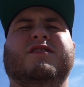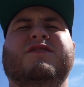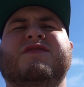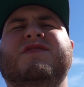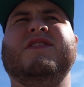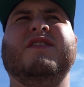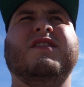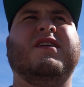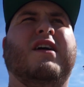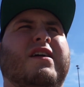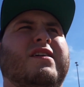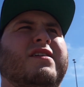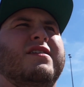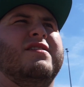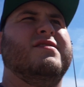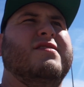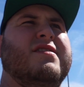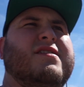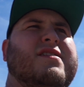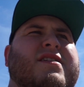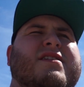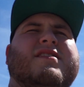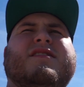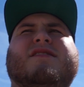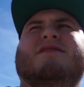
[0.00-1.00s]
I feel like it's
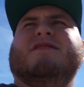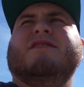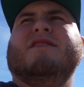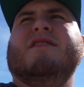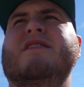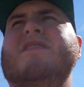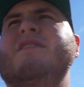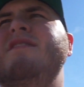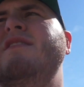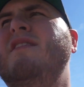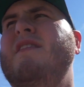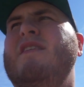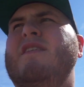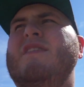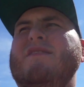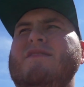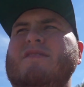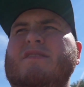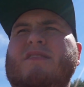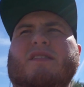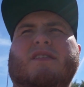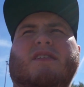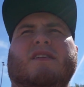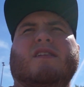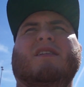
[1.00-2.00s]
easy
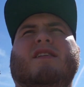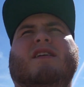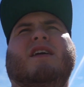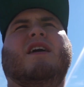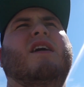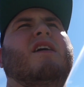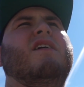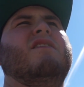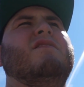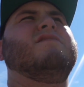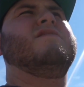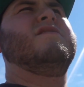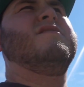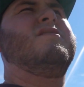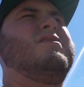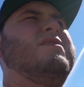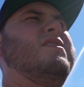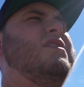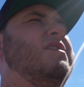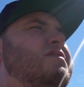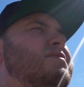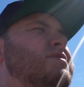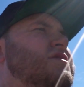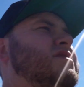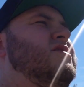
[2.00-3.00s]
to get out and
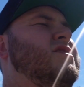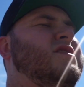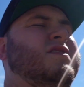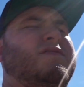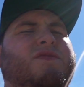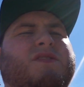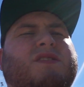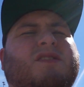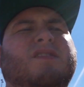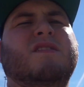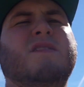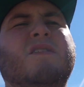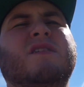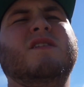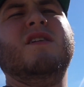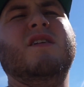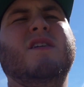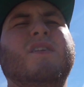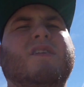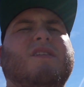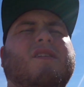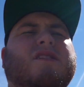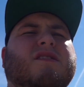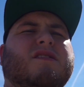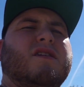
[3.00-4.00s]
stuff. You don't have to
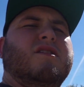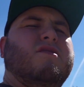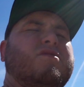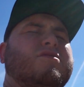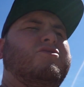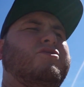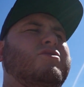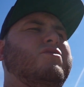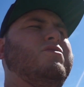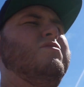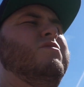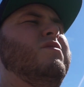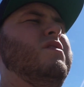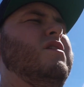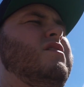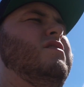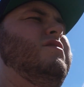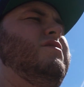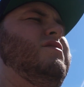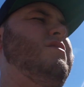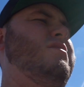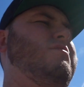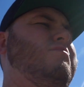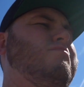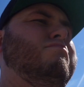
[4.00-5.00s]
go through all
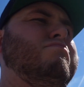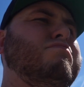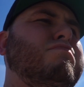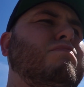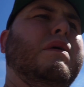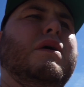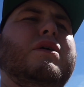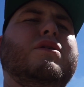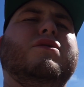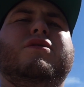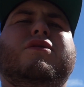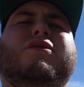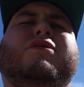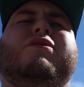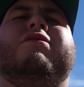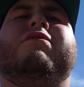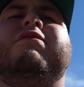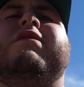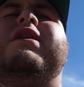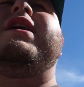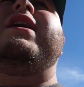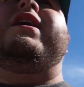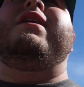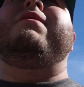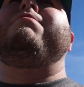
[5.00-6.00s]
the bull
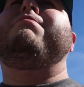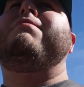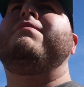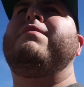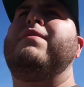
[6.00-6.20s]
crap